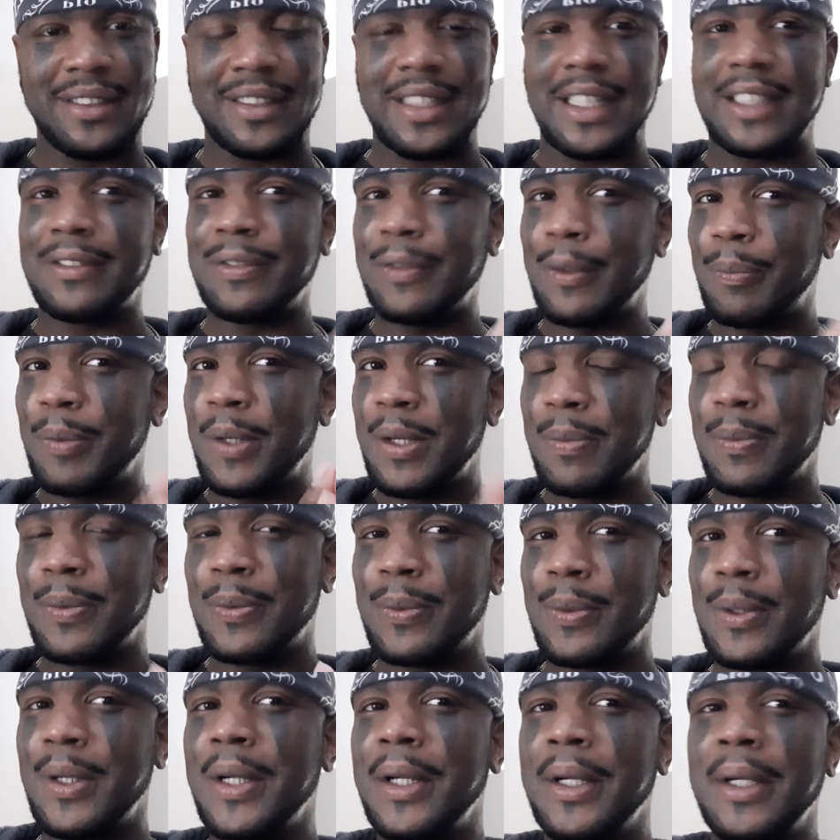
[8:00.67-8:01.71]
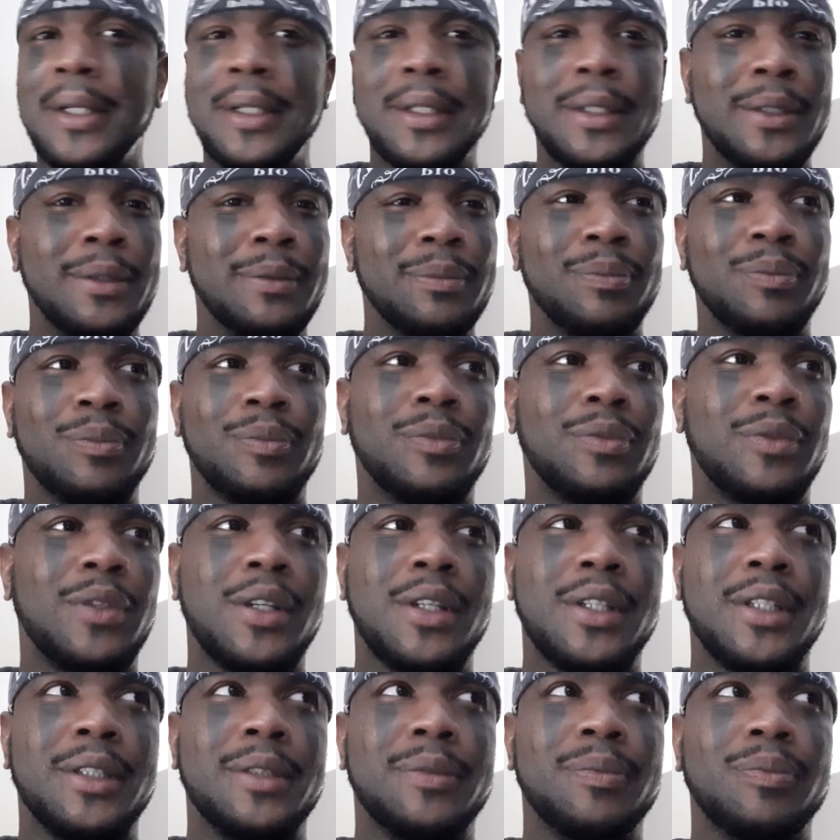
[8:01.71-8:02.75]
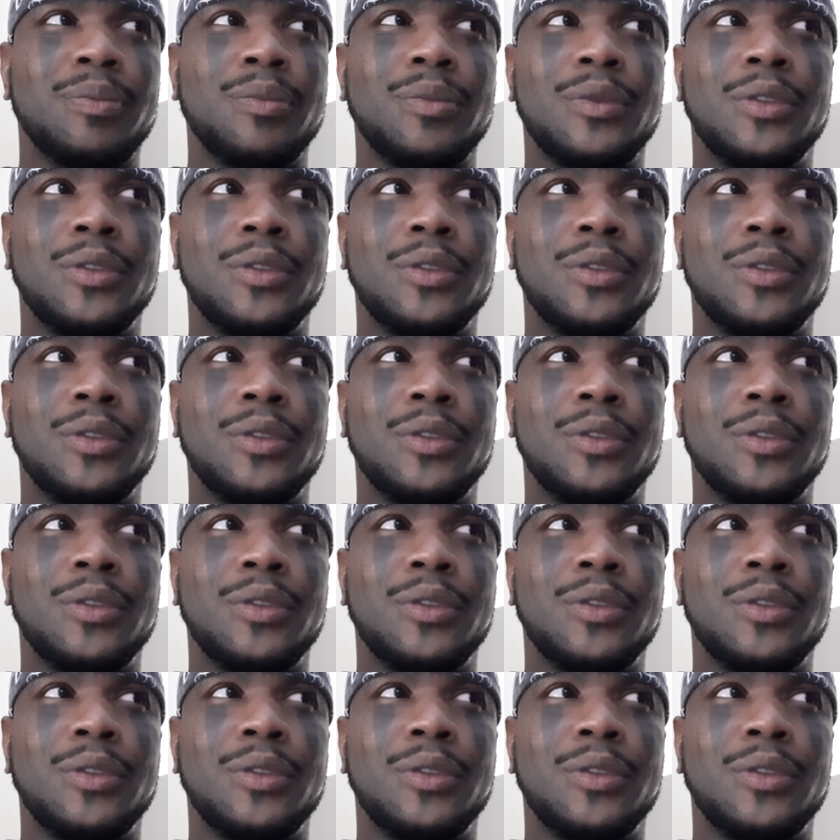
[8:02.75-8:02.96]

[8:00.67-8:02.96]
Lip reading: That's for people, the